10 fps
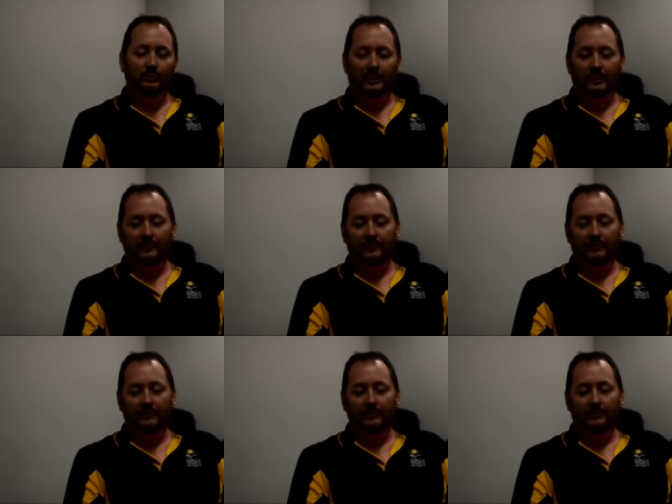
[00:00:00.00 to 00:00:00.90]
We often
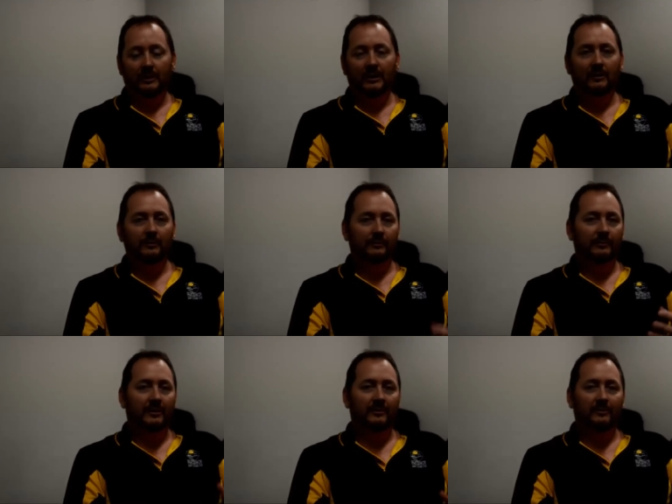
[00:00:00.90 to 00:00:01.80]
do a lot of
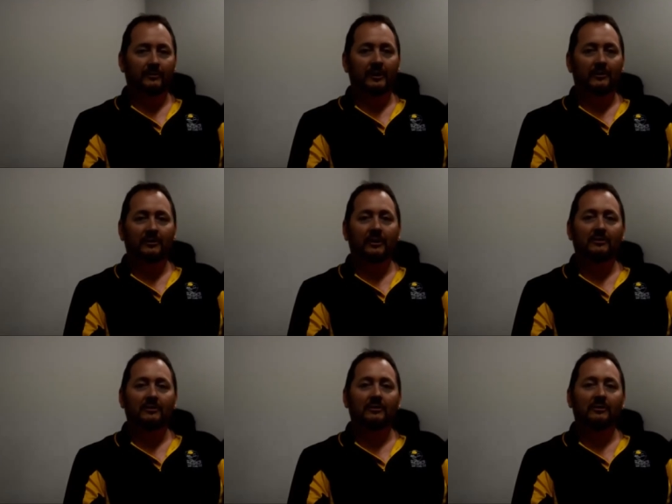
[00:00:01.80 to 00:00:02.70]
face-to-face -face
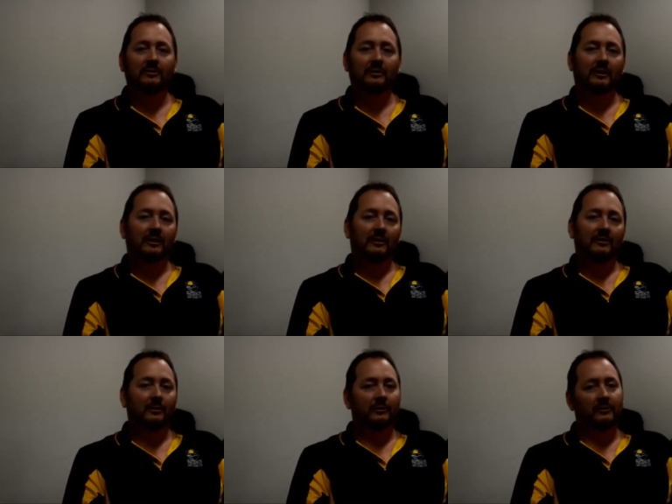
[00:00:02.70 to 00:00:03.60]
sessions.
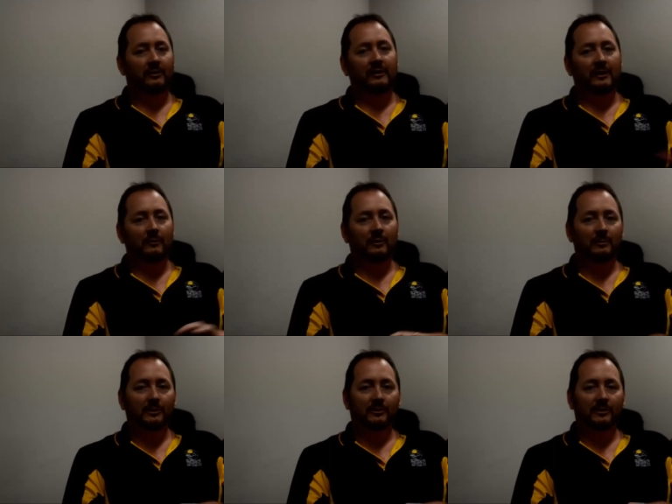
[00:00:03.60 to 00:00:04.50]
So I'll sit down with
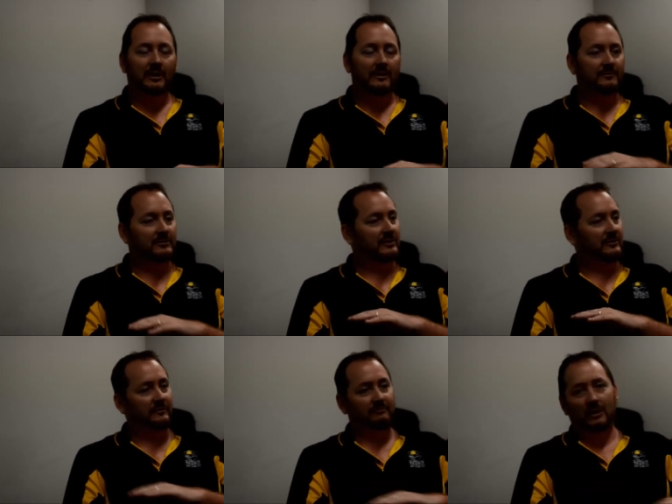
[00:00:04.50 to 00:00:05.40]
my staff
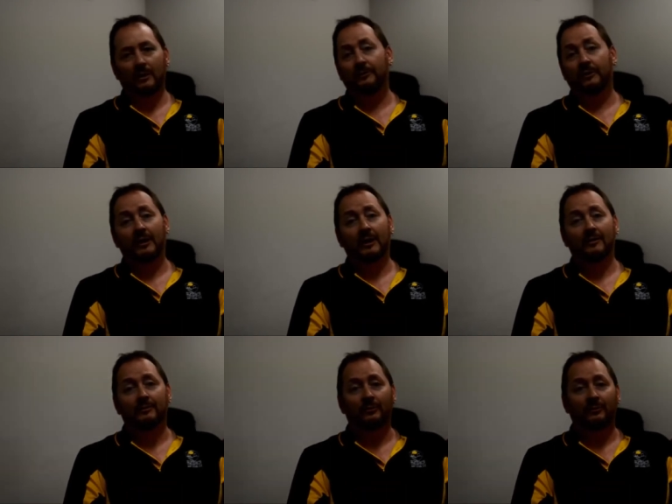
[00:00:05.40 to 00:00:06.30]
just off the cuff.
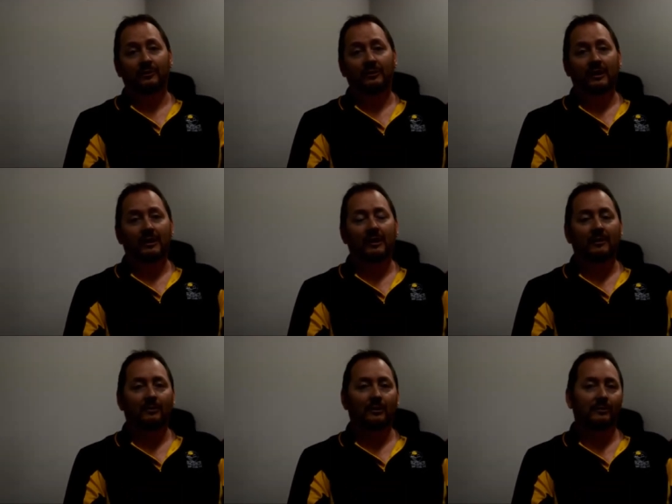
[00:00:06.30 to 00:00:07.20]
We'll sit down and
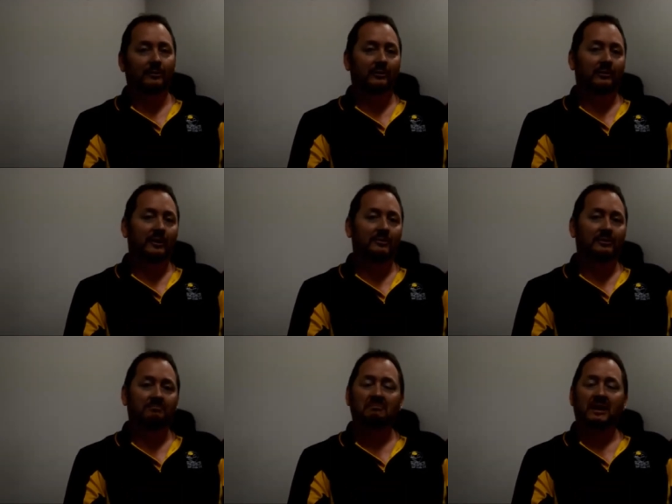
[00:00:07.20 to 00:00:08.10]
have a little
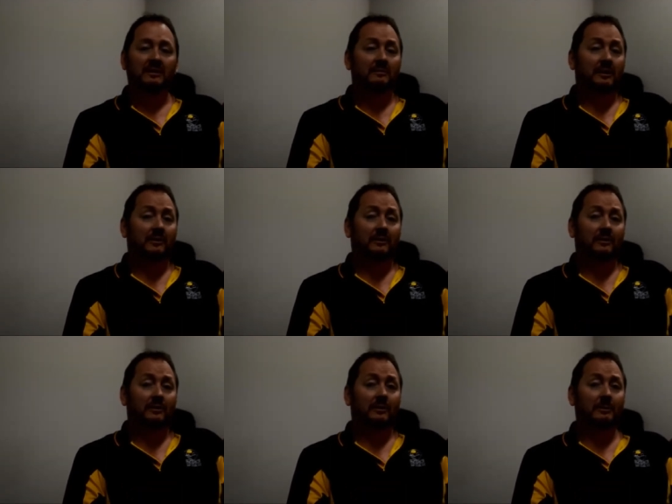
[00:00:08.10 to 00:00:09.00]
discussion. Nothing
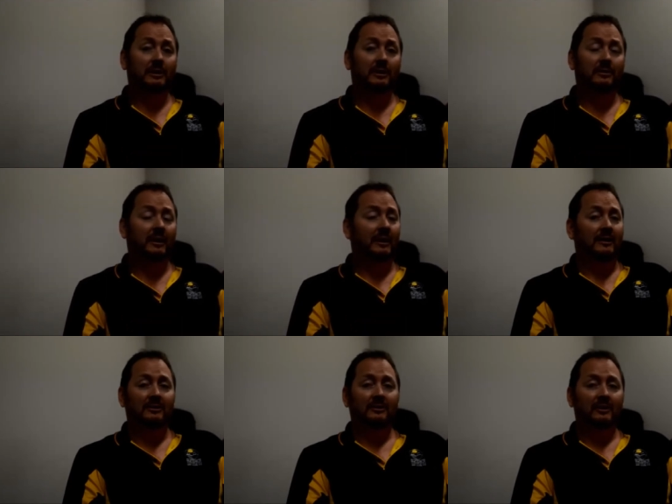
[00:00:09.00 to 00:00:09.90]
documented,
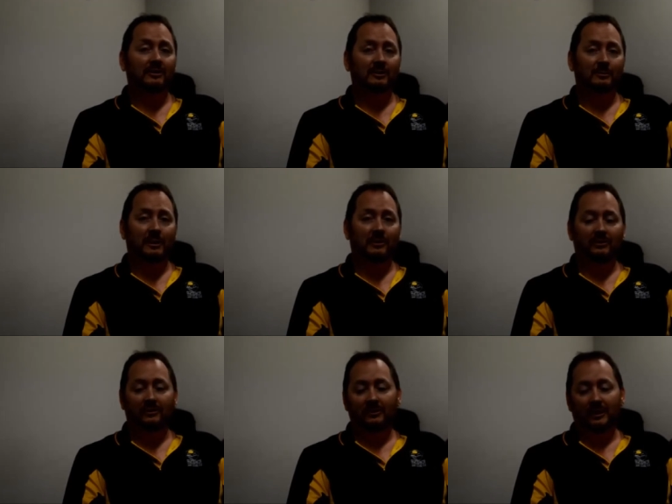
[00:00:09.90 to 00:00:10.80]
just touching base
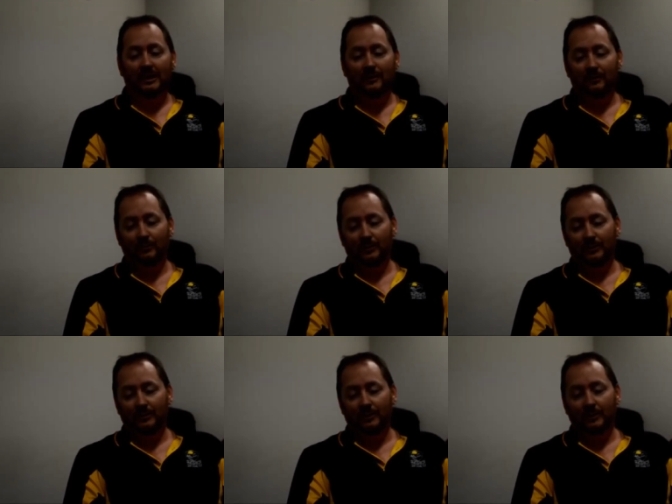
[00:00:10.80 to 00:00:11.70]
to see how
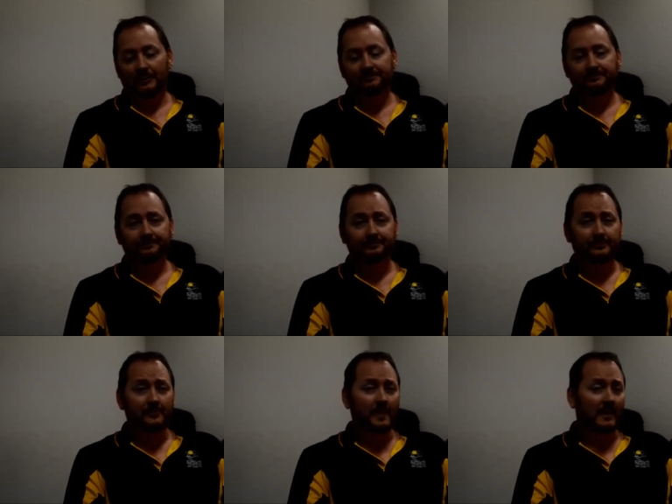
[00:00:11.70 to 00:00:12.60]
everyone's going.
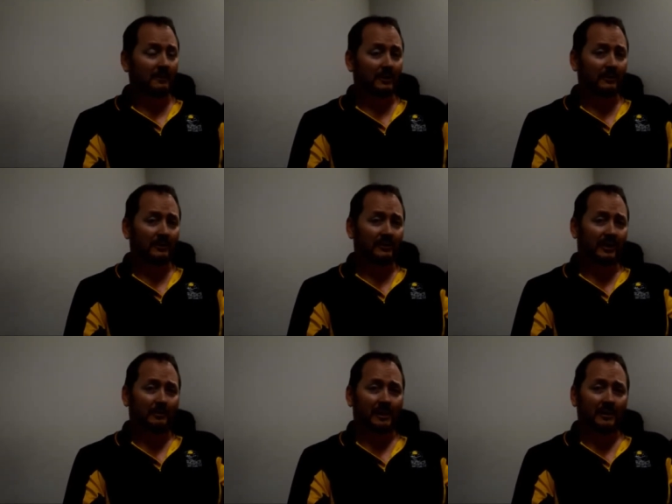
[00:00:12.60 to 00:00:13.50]
But also
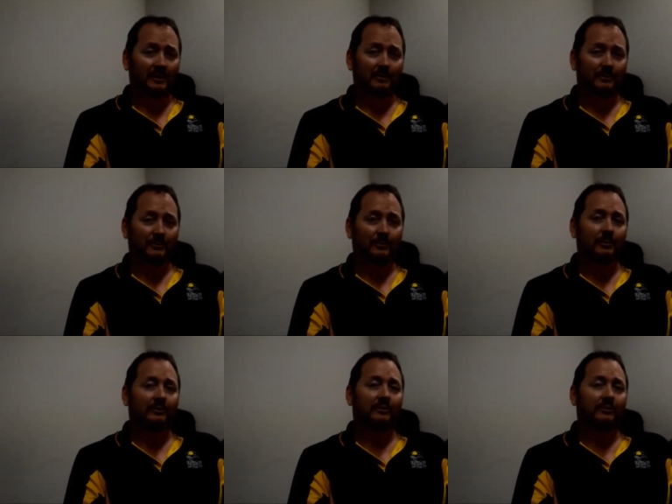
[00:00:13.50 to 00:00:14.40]
take part in the performance